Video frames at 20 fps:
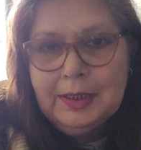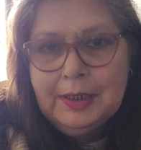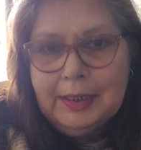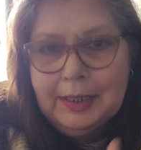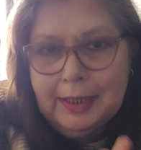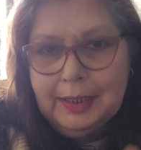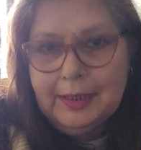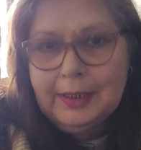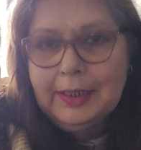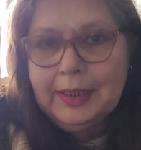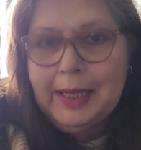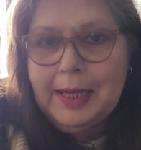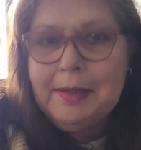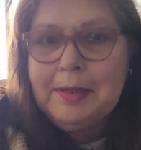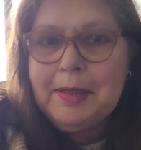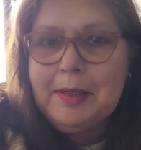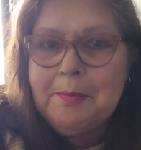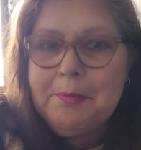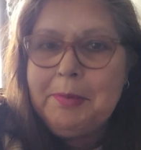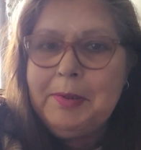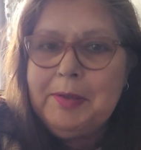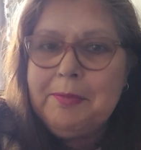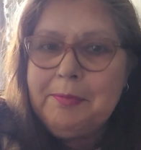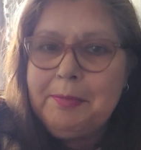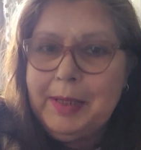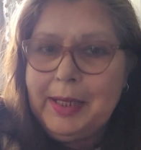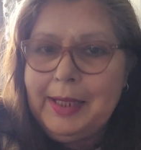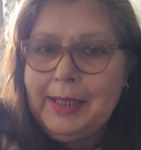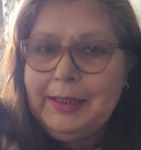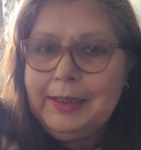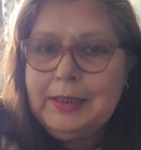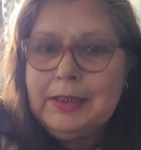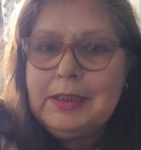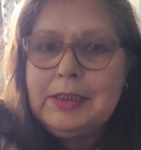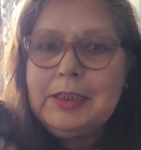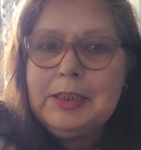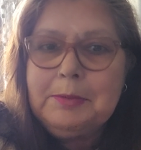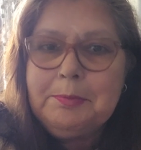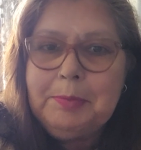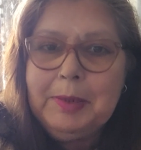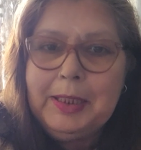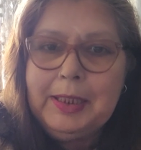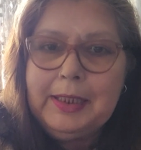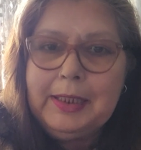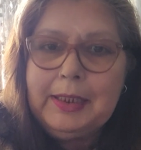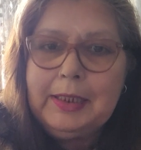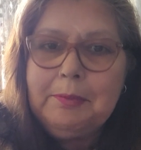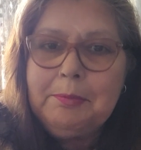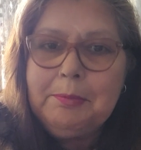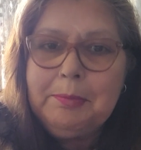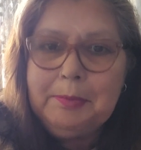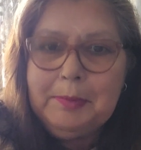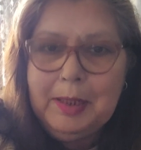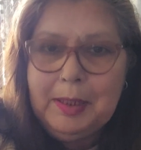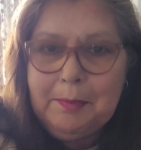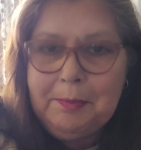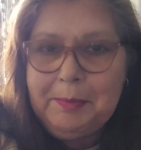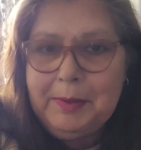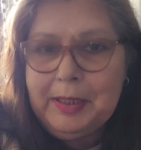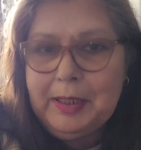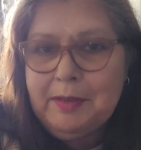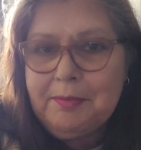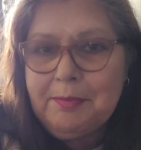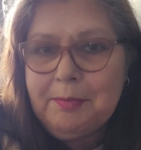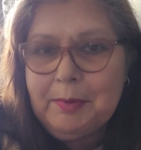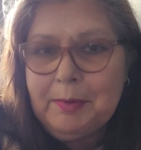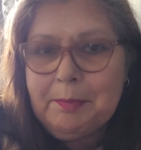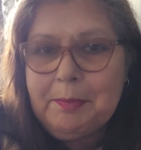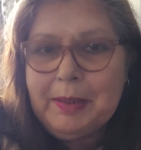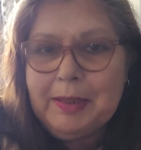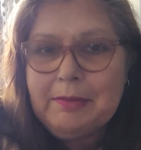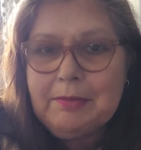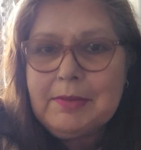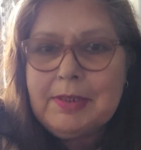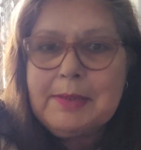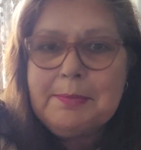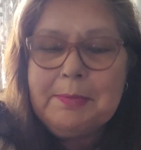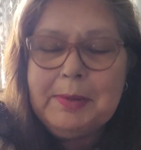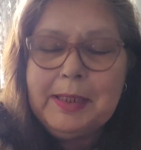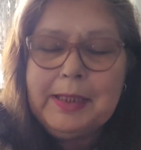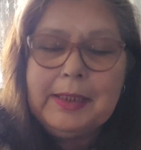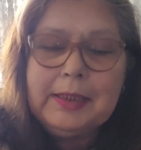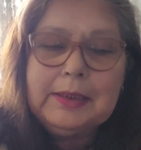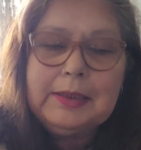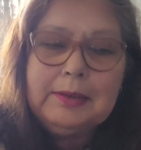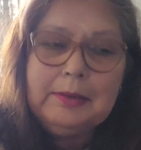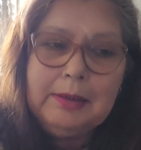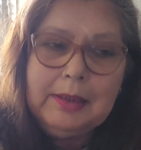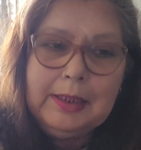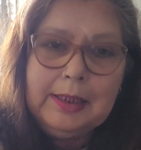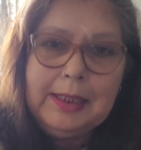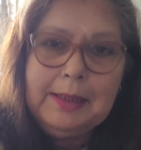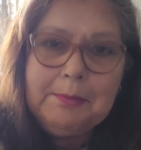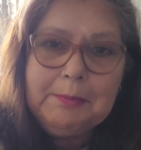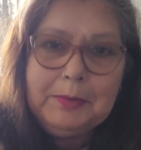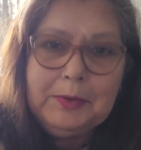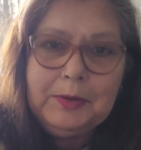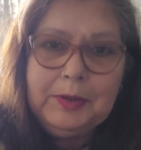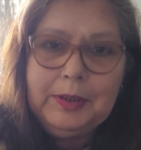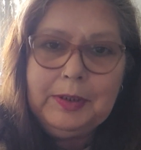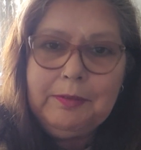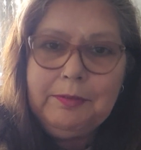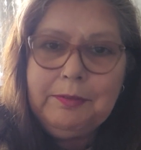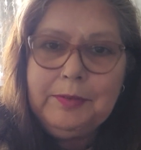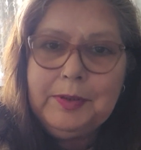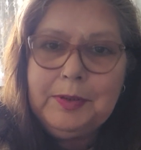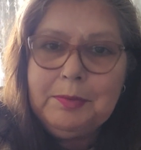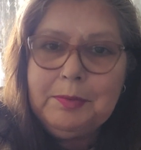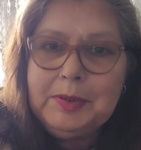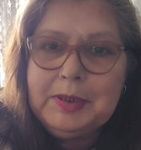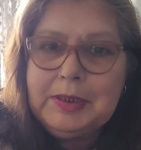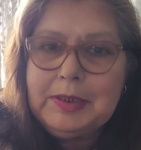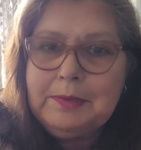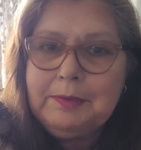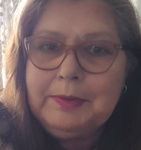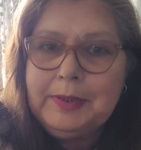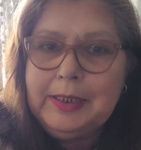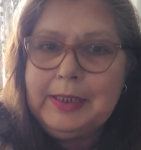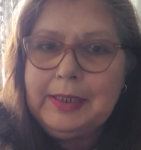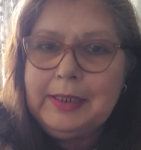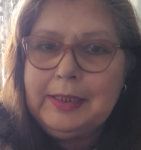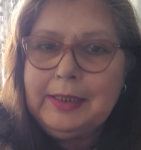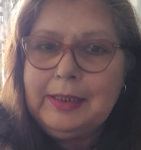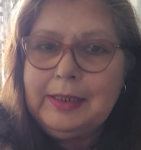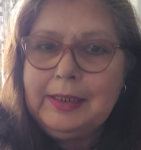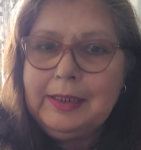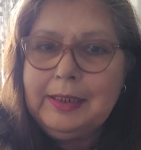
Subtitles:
kind of get a bit of my energy back, a bit of my bounce back. So I am looking forward to that.